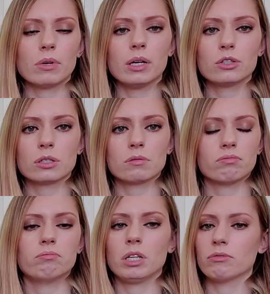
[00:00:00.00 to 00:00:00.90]
right? Just
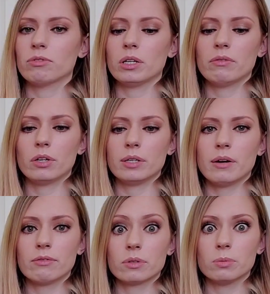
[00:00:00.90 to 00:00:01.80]
being very
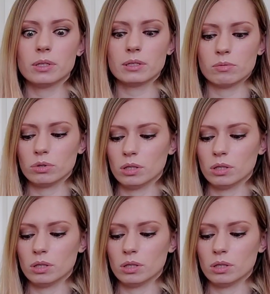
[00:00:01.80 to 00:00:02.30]
comfortable is